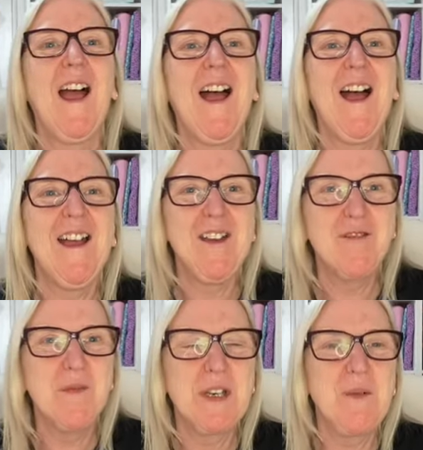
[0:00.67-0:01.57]
Hi
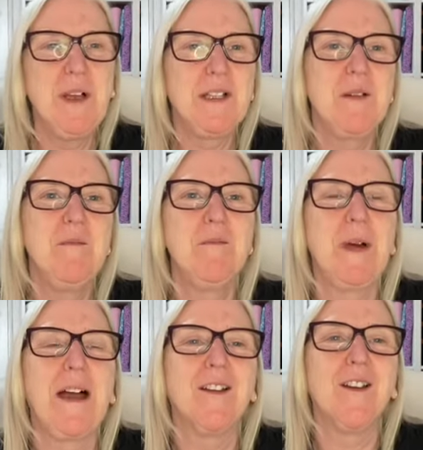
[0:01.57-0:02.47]
everybody, welcome
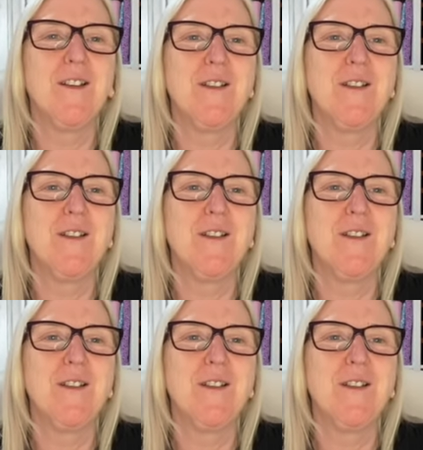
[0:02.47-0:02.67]
back